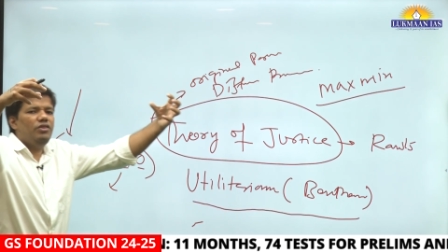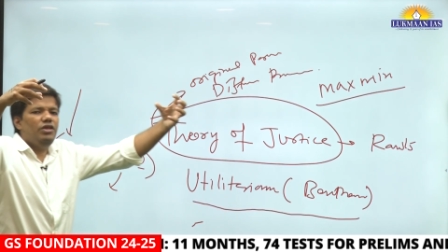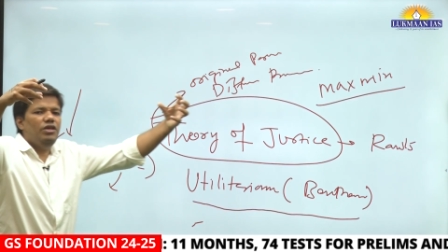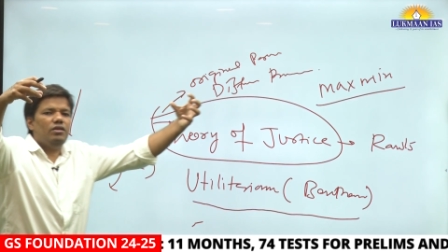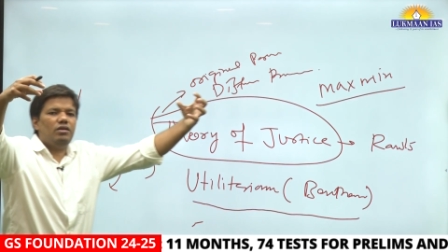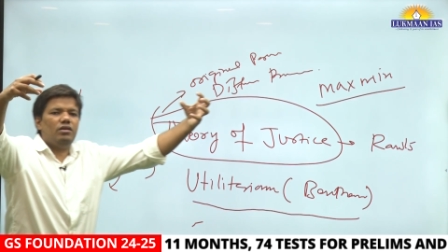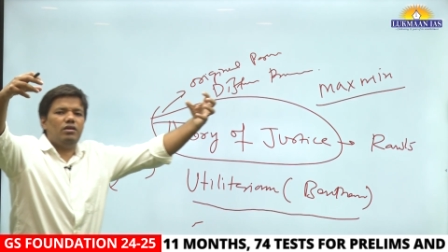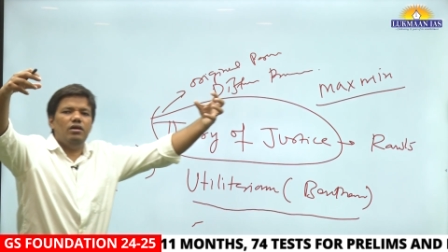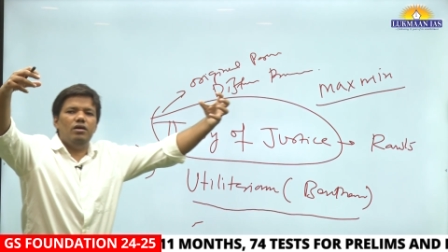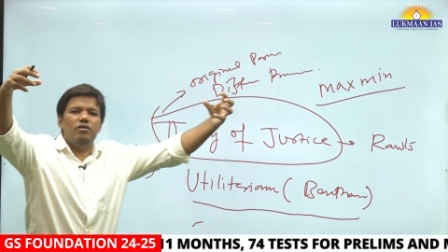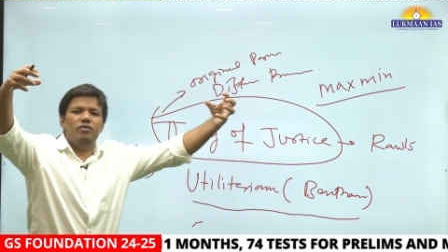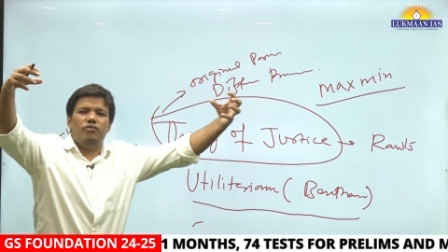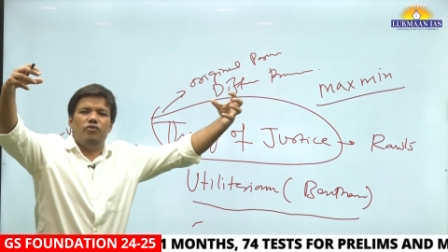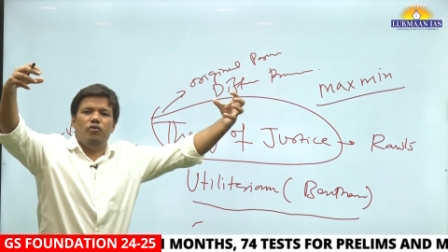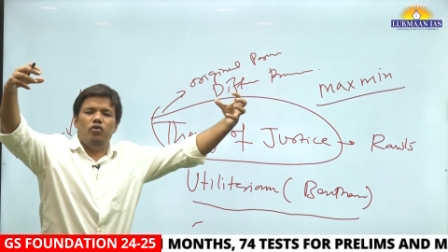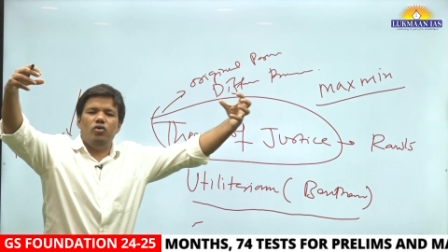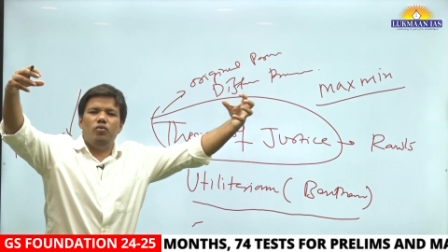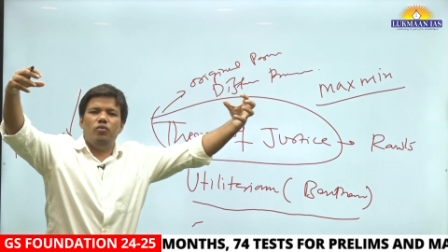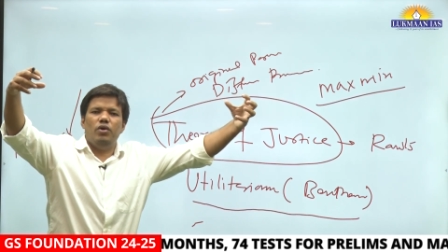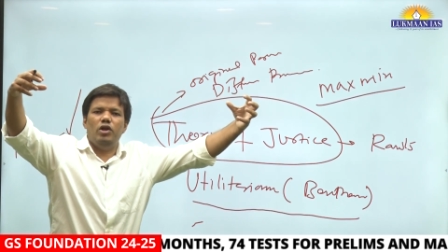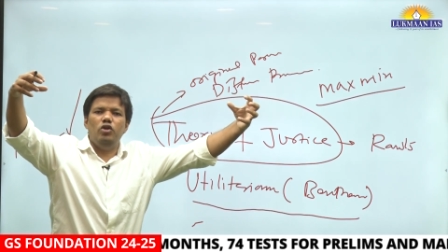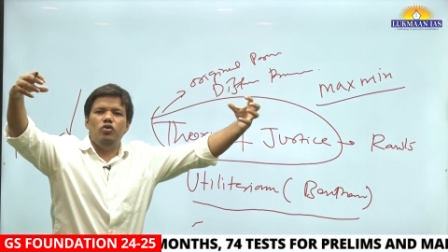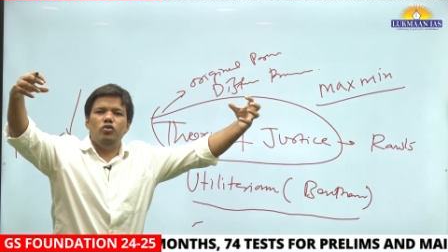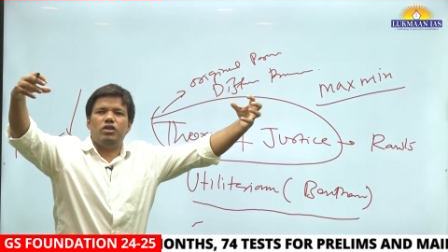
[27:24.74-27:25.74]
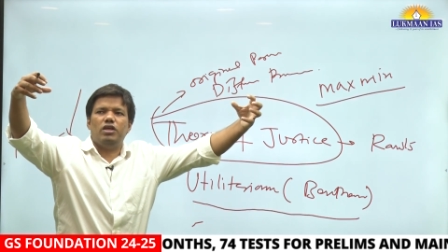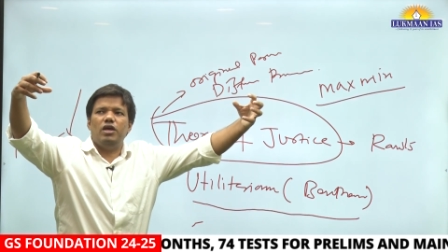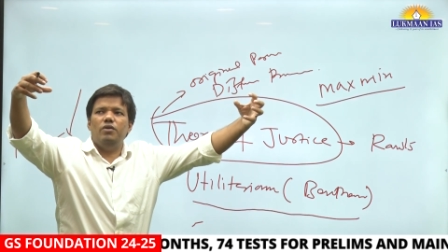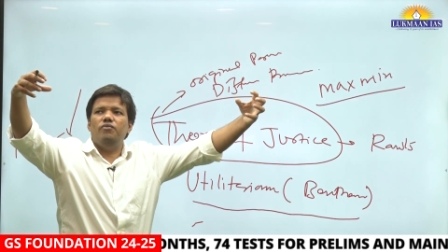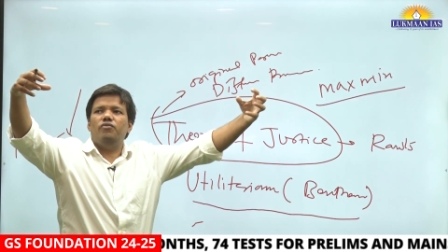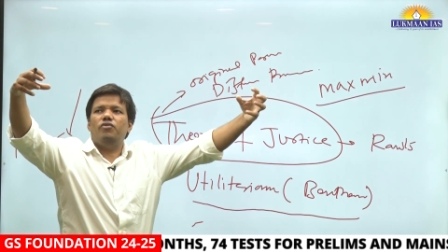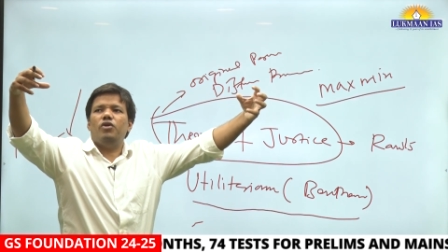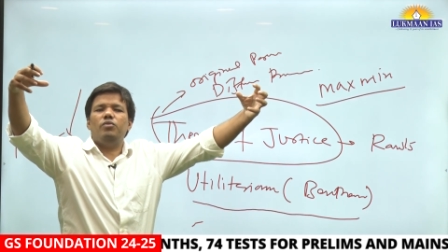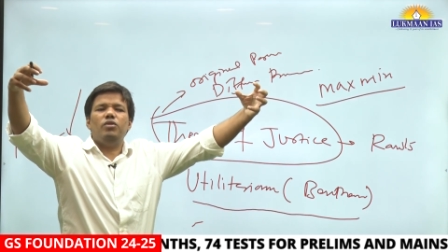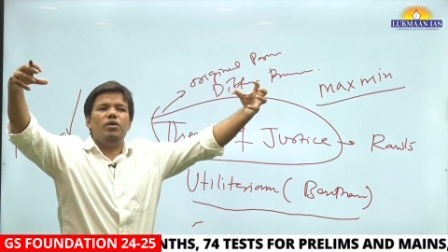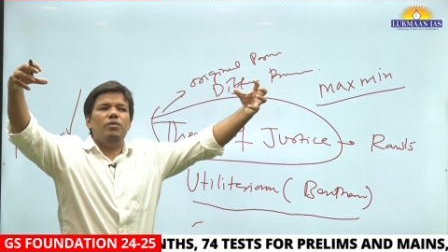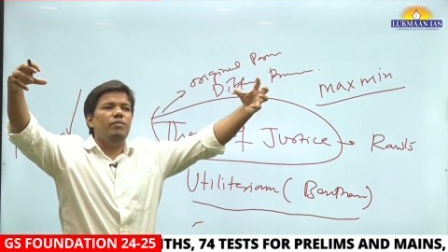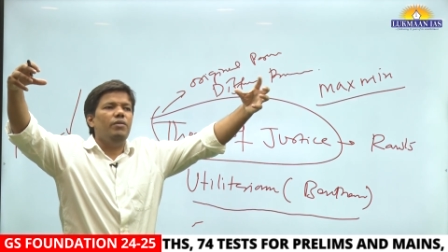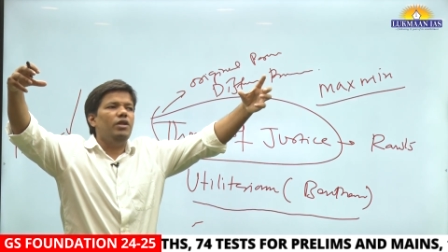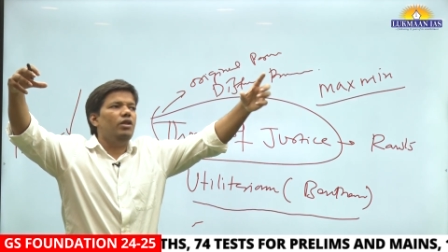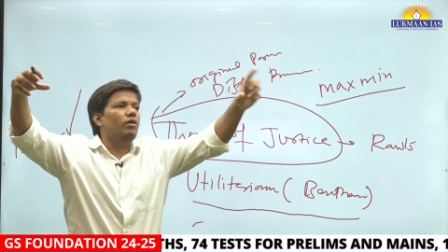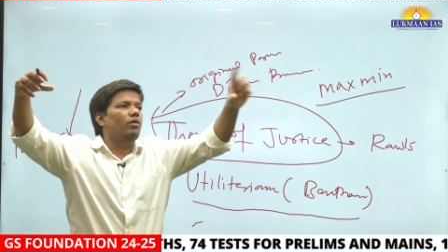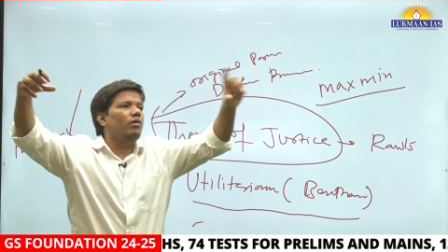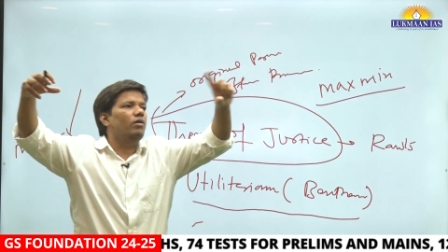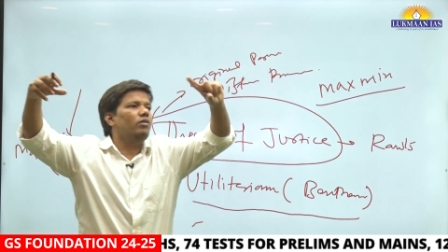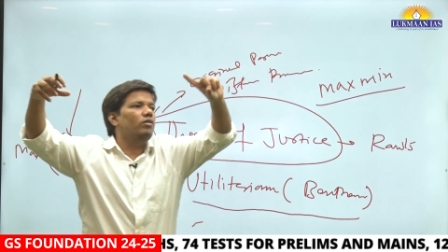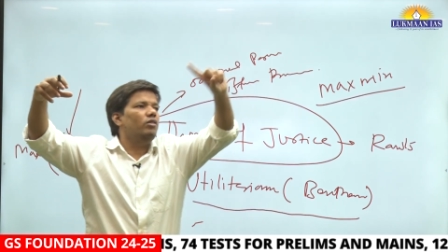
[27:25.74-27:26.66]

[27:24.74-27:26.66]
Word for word: these uh, four values came from the, min,